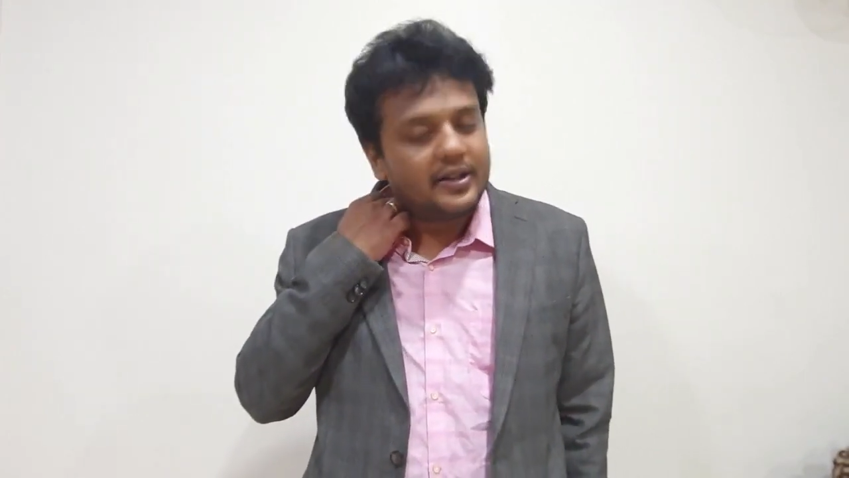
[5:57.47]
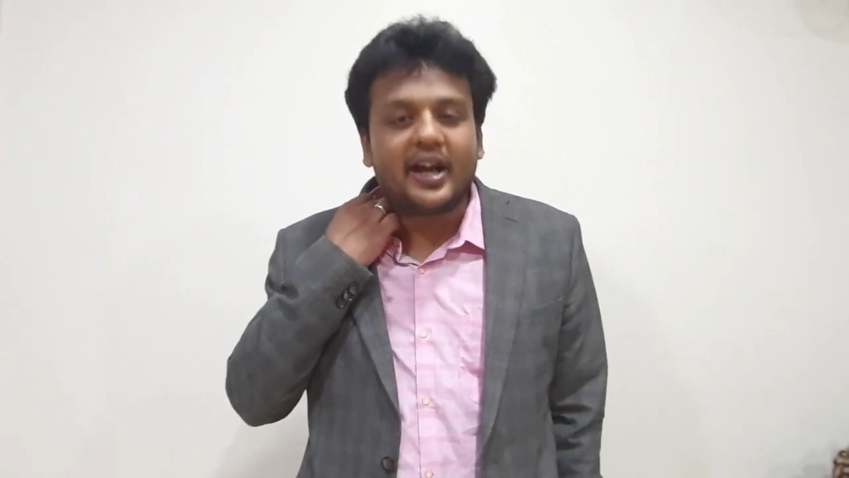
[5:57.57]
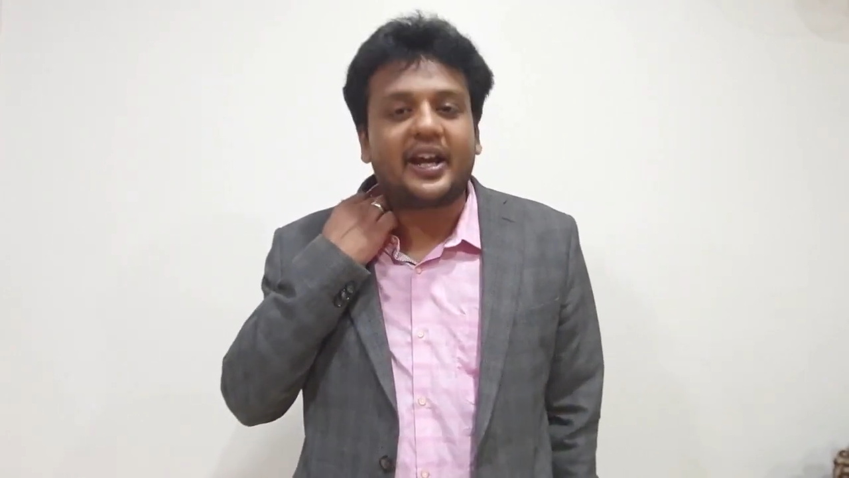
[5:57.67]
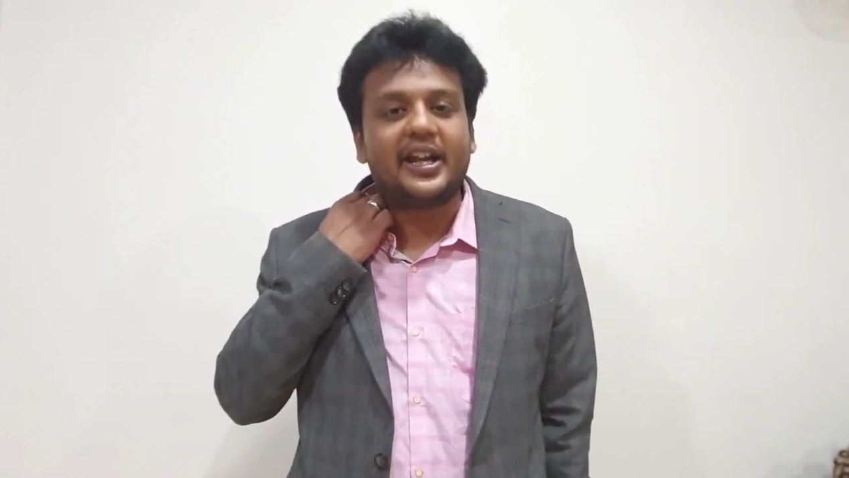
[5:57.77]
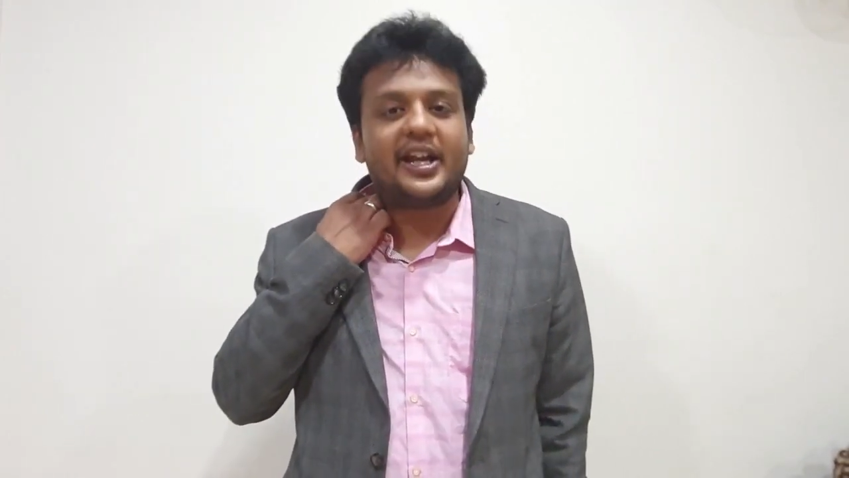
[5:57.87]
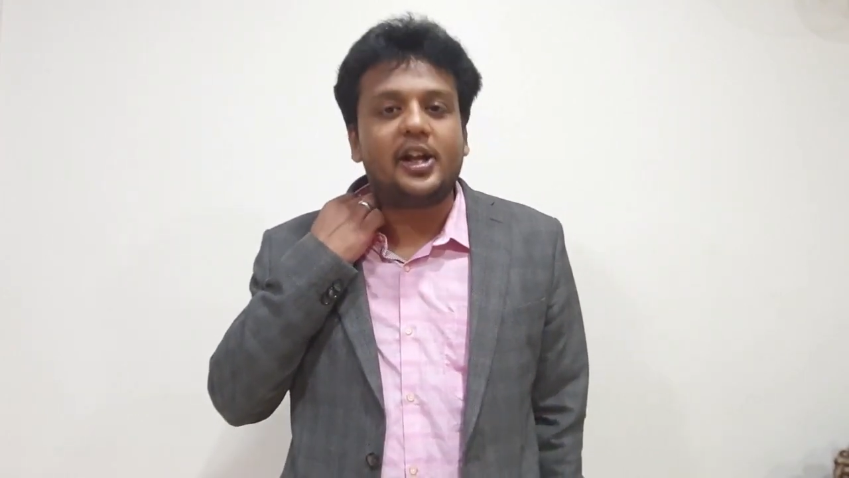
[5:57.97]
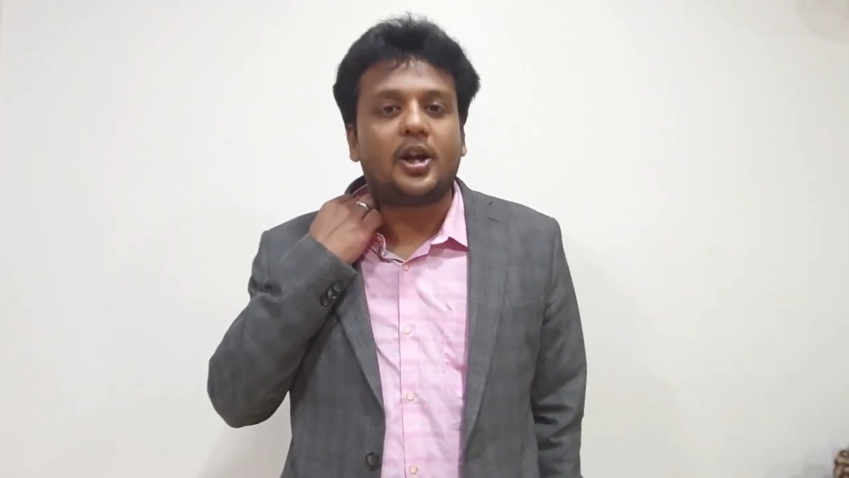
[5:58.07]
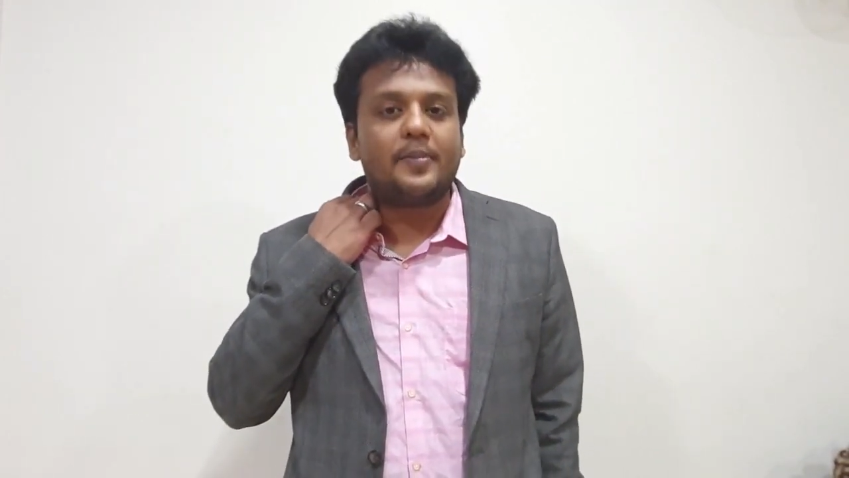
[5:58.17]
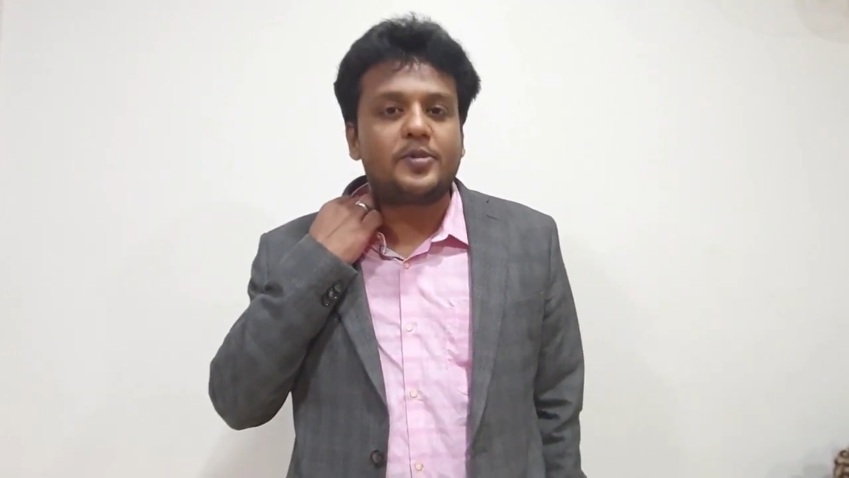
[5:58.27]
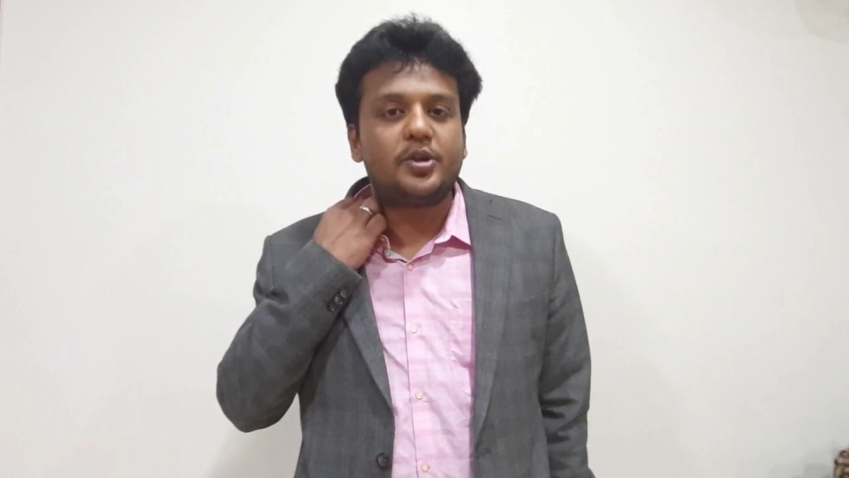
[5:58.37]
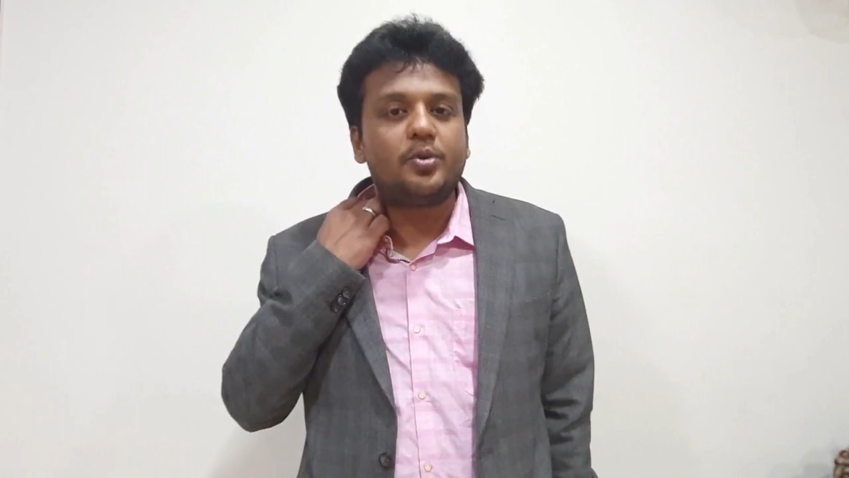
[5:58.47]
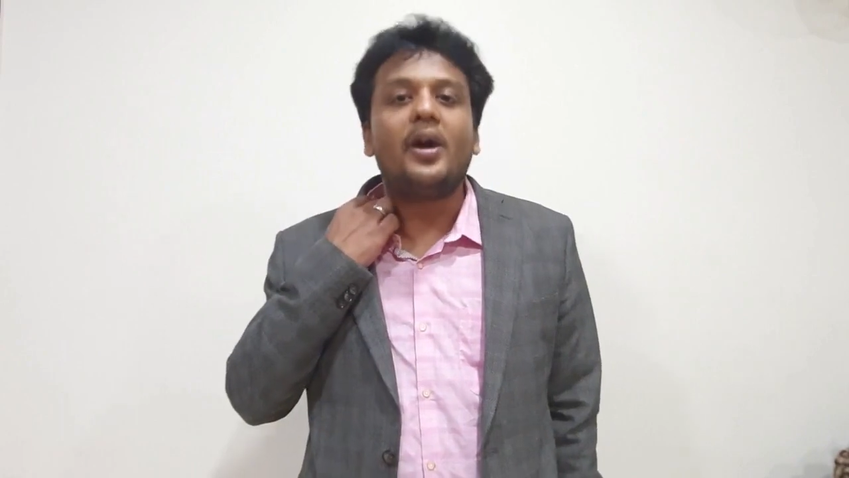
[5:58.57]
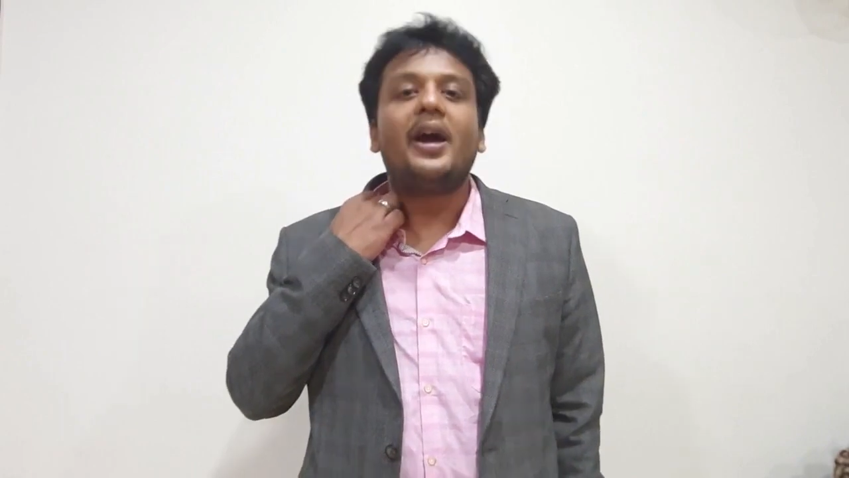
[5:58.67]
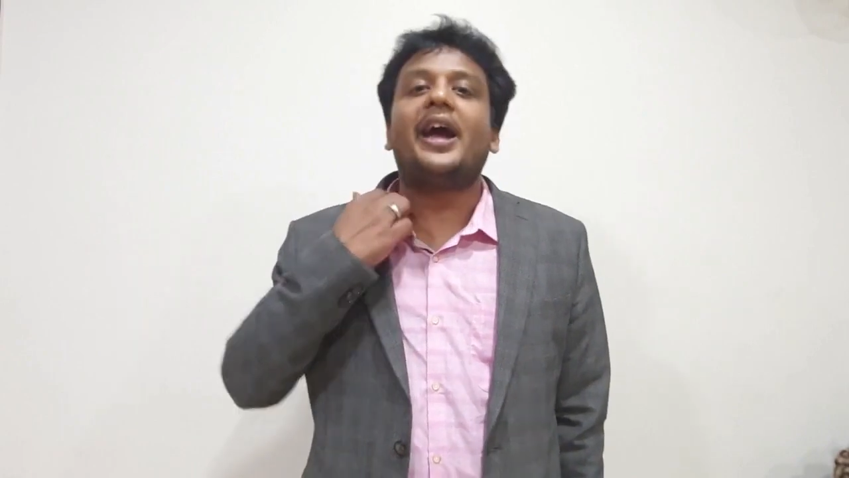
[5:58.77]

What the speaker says: again he'll come to you